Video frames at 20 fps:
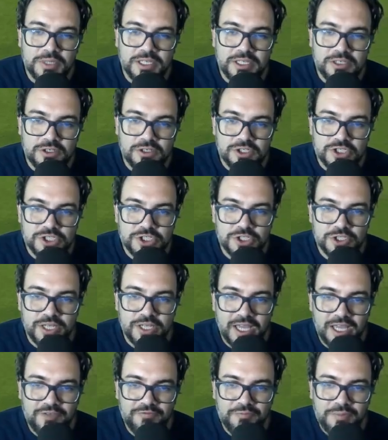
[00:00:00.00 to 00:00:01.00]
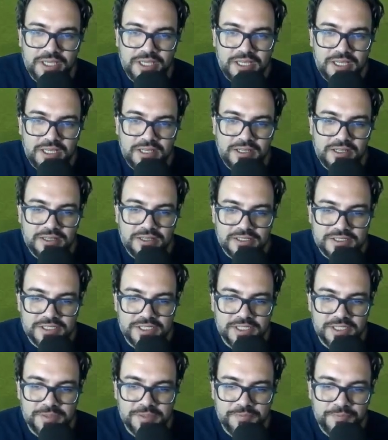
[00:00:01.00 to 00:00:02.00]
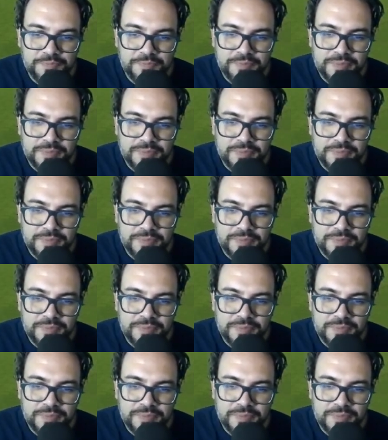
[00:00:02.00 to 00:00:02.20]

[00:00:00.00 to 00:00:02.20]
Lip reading: You should have me in the team.